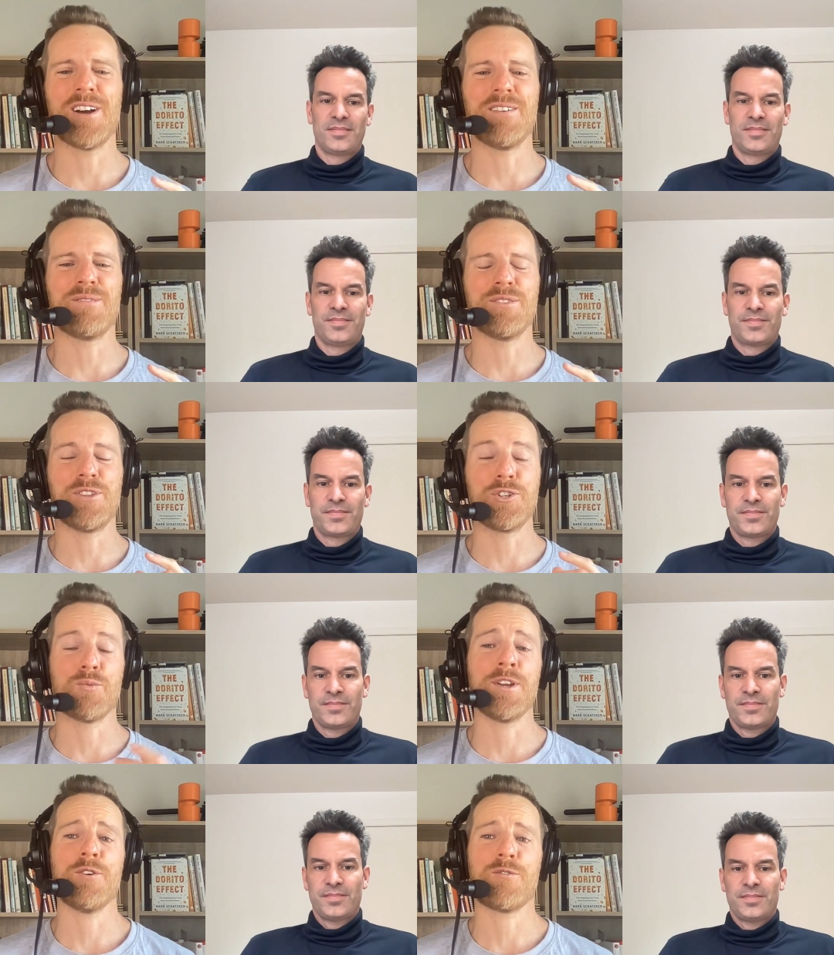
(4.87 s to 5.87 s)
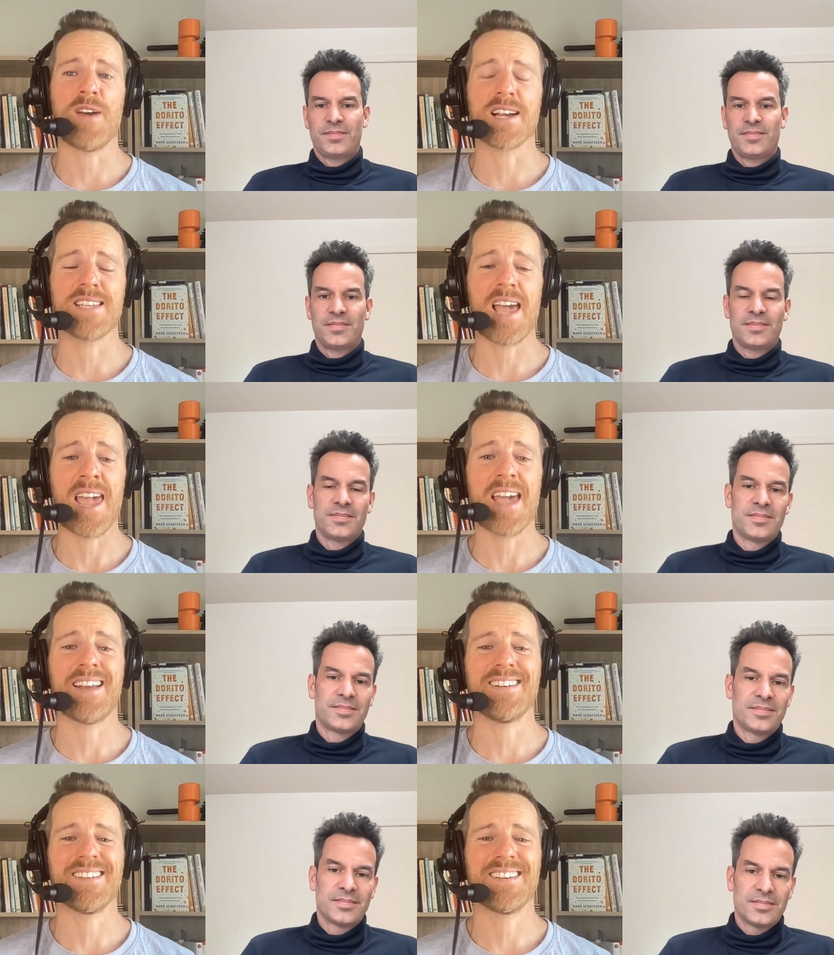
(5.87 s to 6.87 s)
Speaker 1: of The Dorito Effect
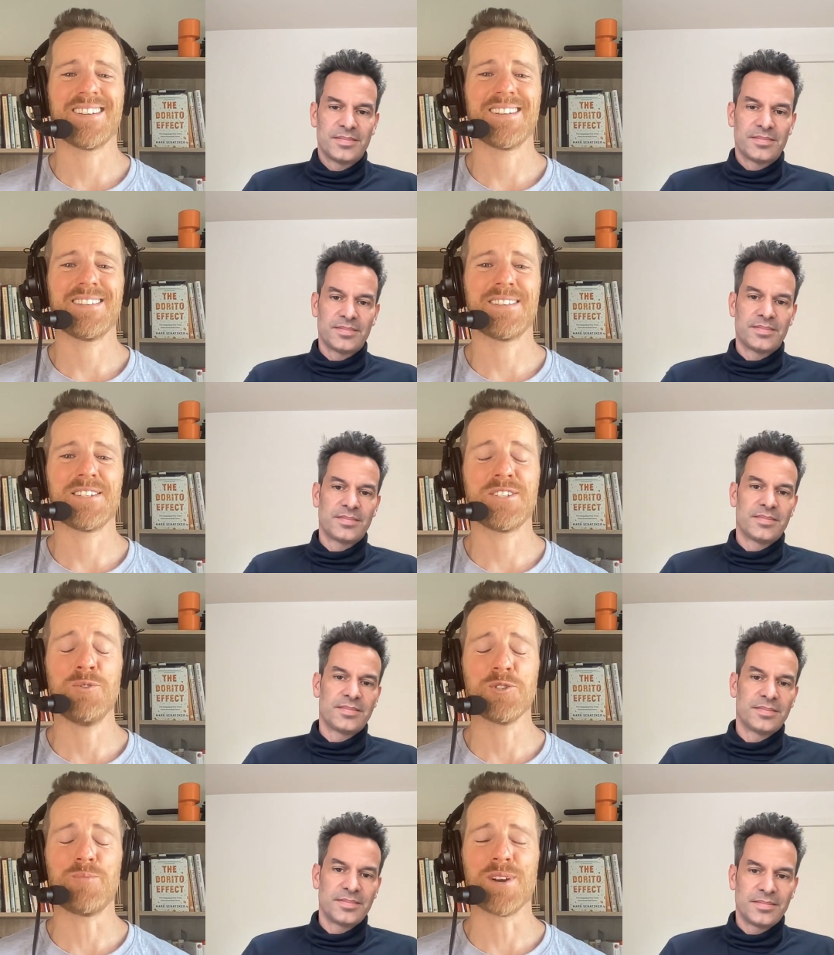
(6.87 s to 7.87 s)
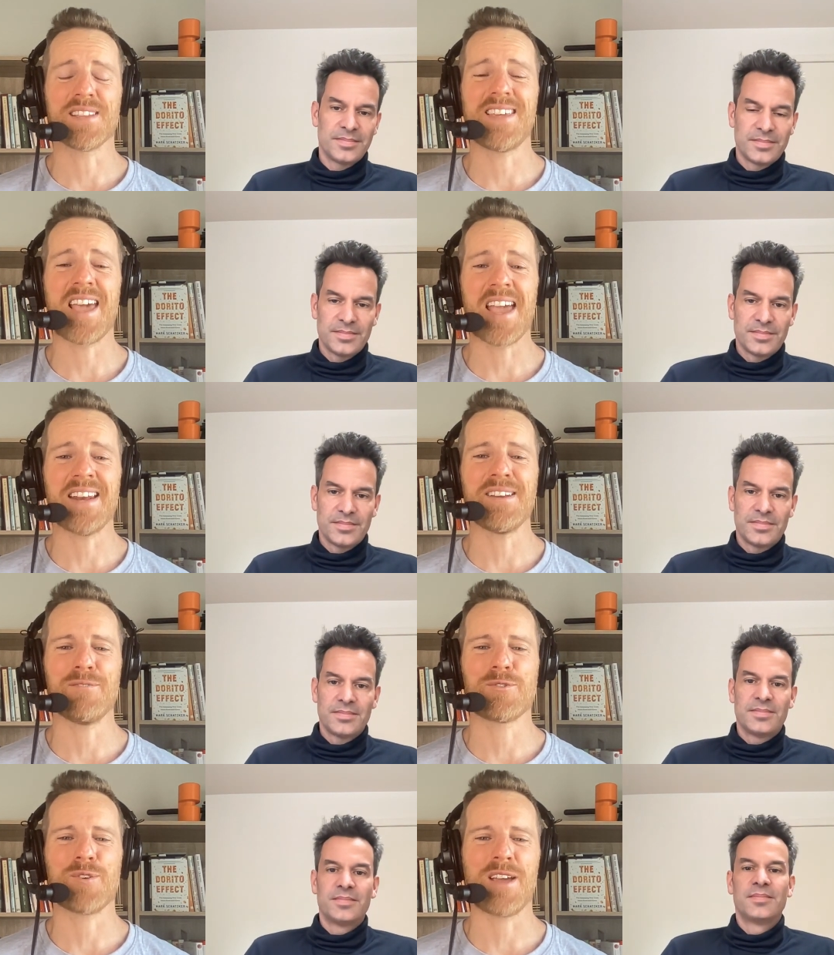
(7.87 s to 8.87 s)
and this newest book, The End
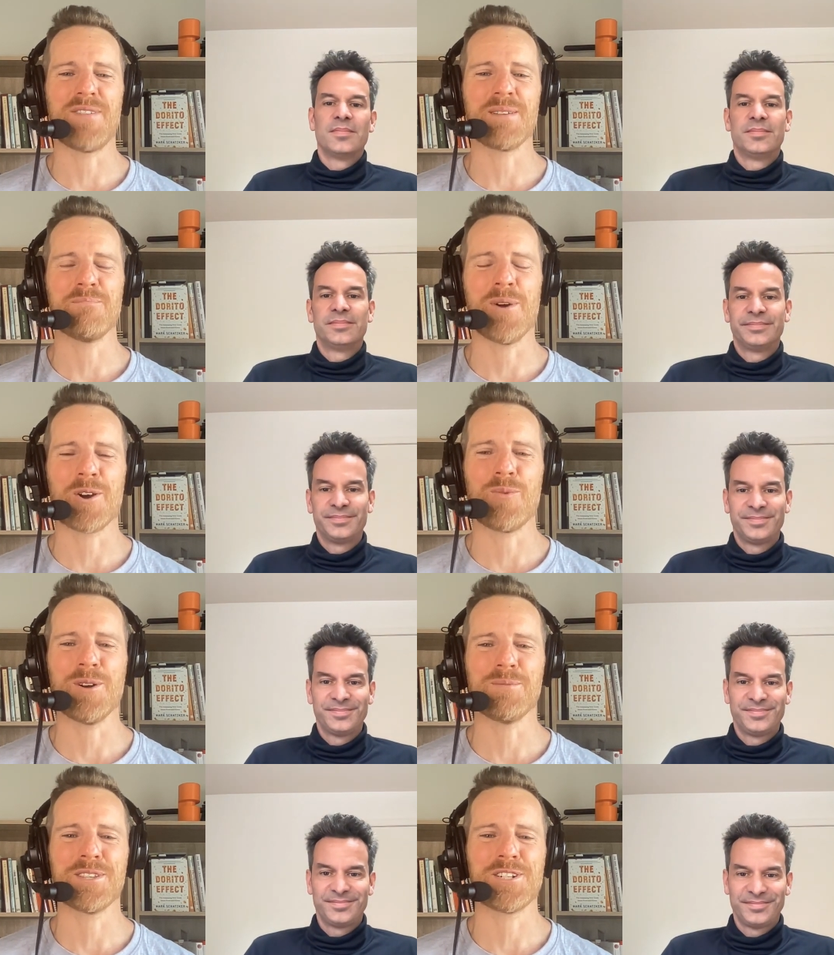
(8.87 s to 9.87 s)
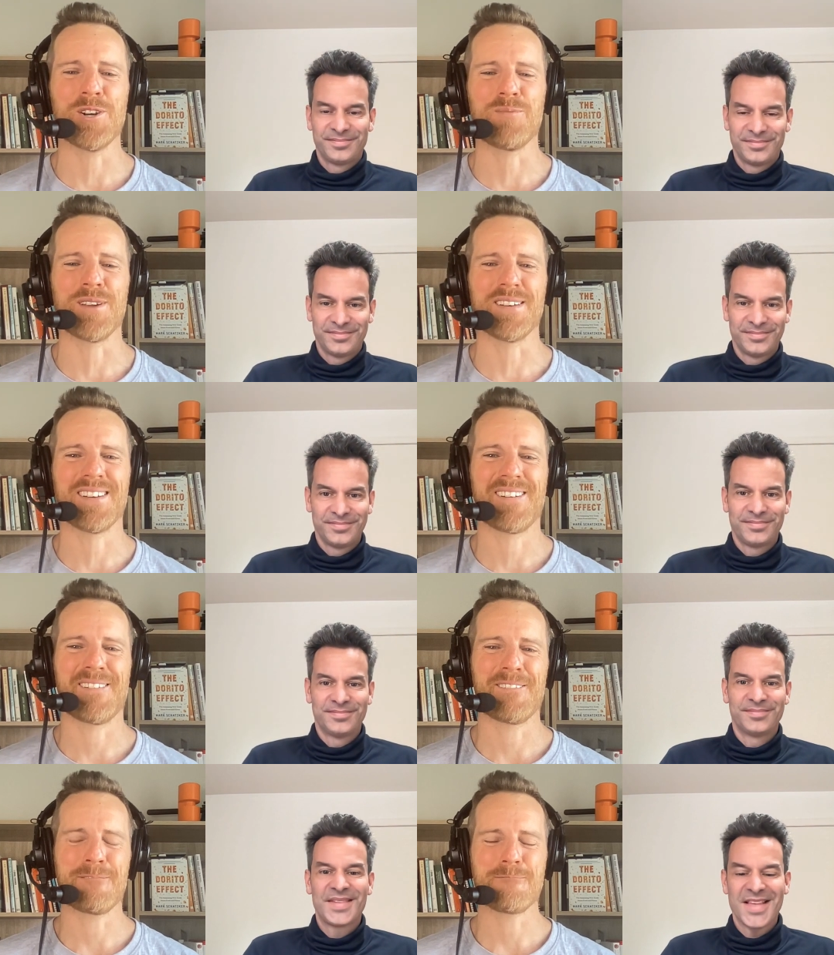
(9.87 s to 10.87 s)
of Craving. Mark, welcome to the show, brother.
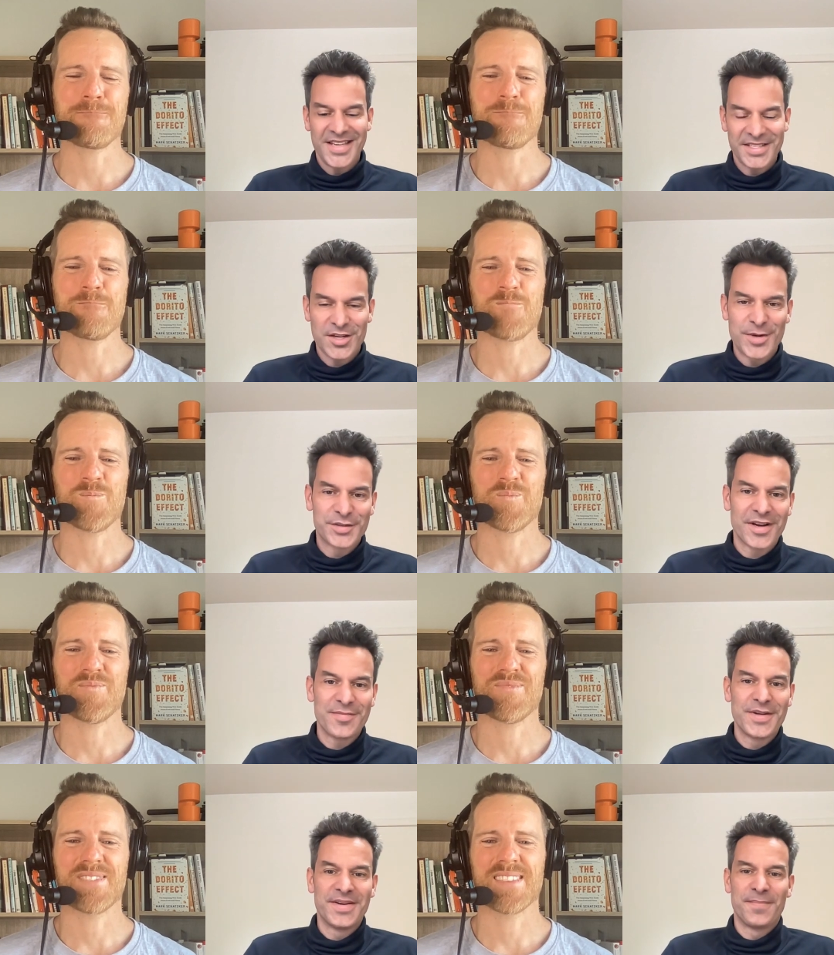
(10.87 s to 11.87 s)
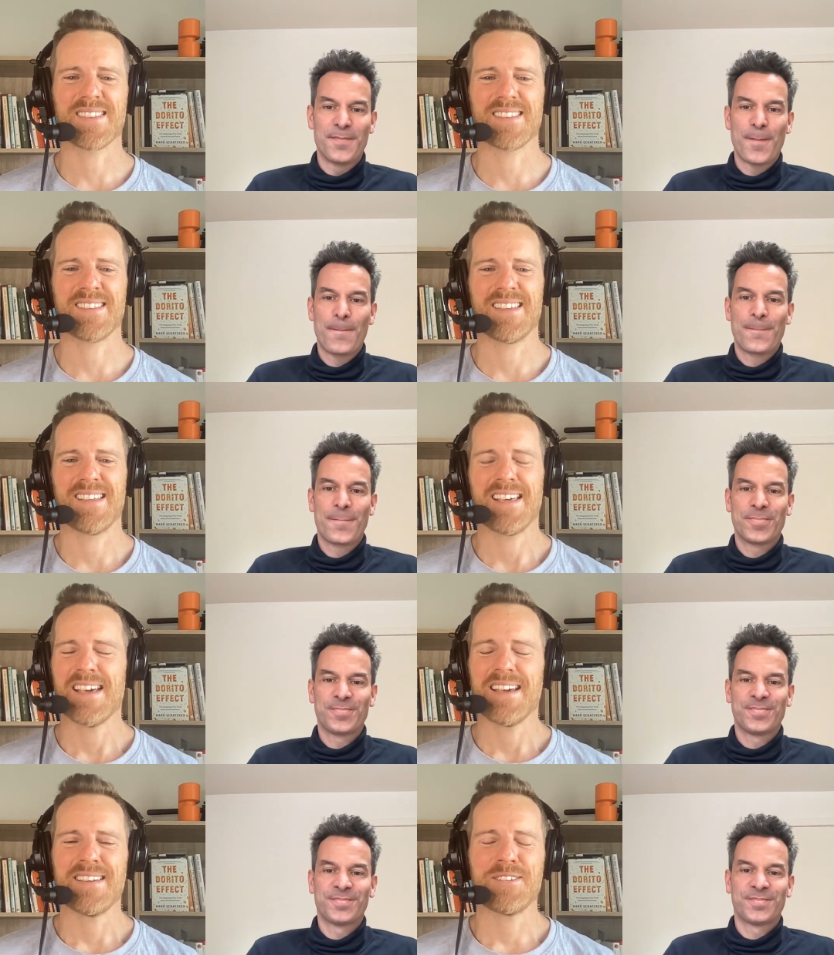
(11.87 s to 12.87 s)
Speaker 2: Thank you so much for having me on.
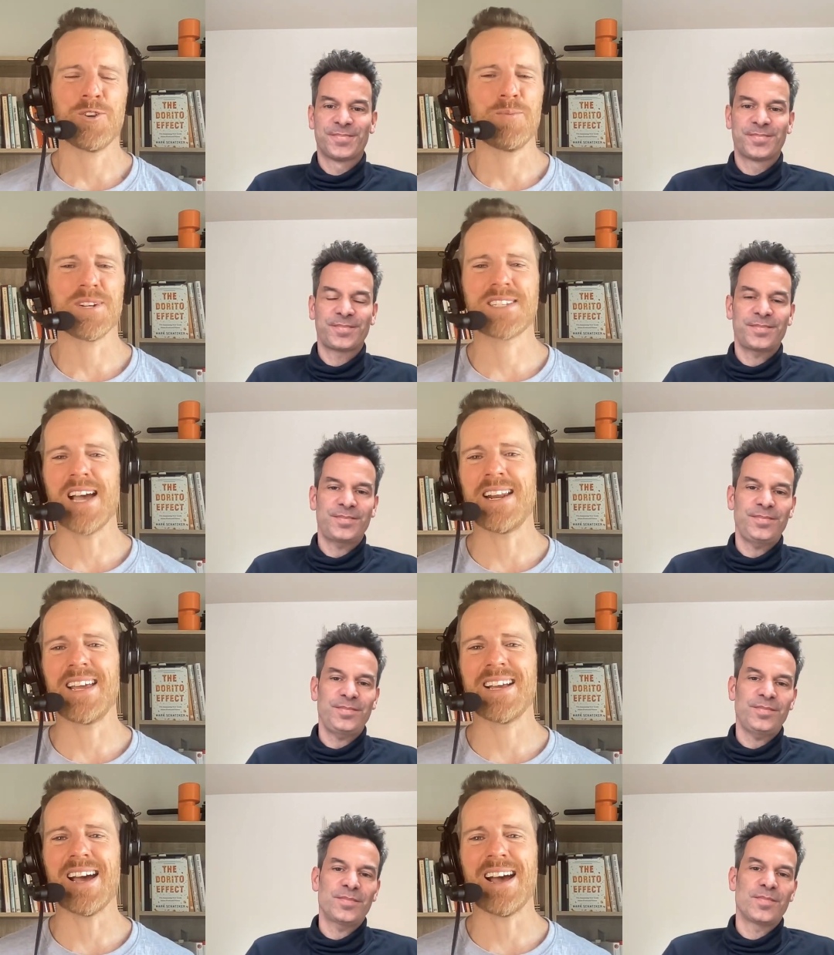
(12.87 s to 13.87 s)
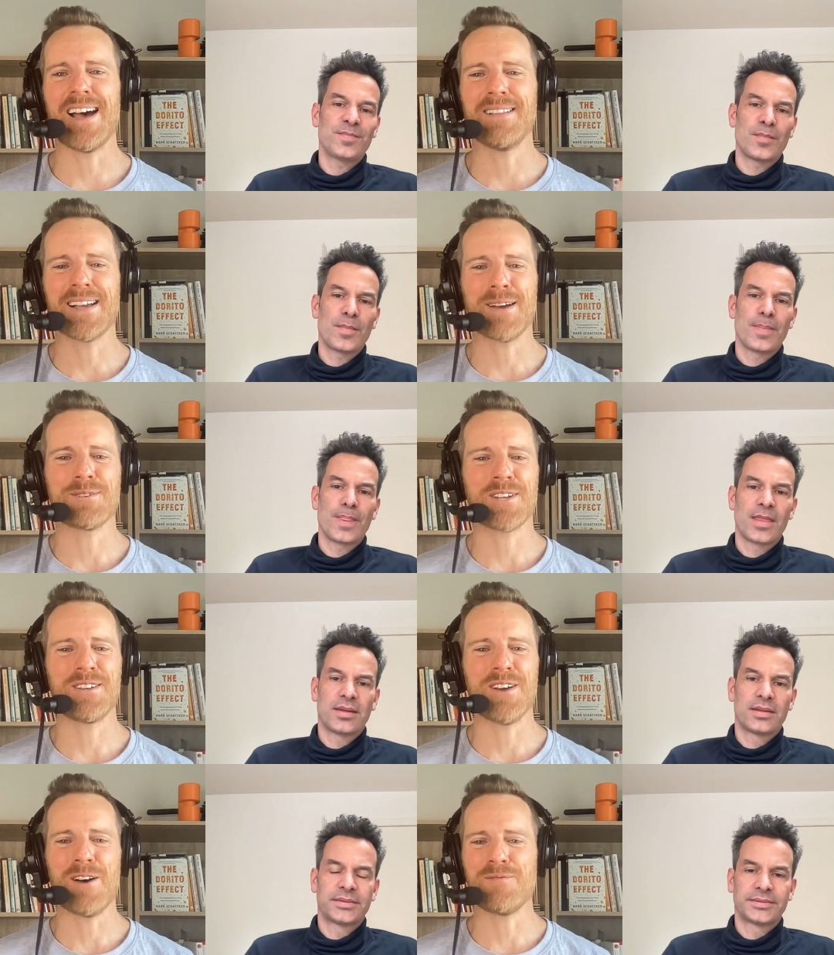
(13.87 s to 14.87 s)
Speaker 1: Super exciting. Uh, like I was
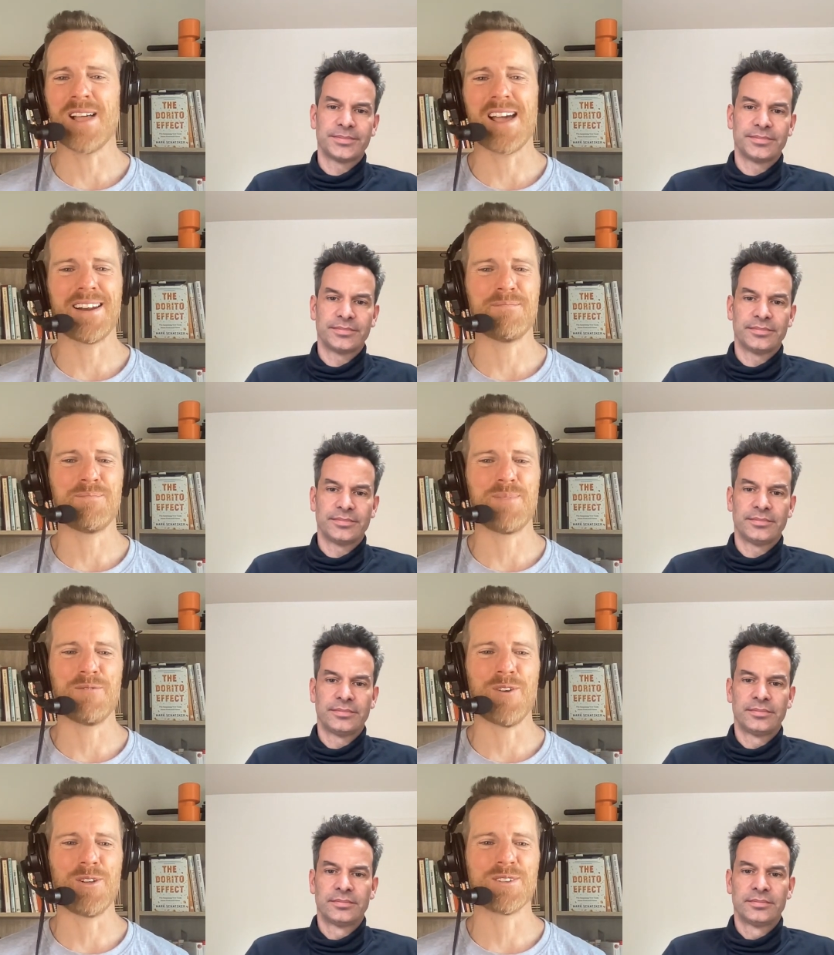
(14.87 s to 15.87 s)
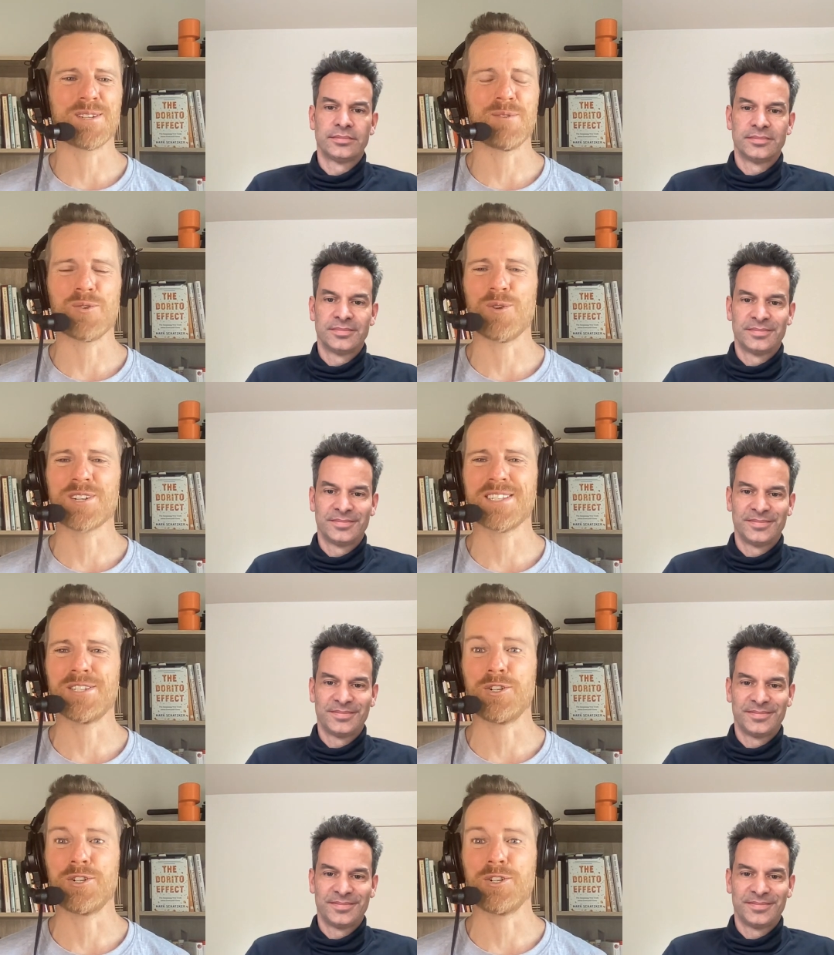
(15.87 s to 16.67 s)
telling you offline, I've been following some of your work since The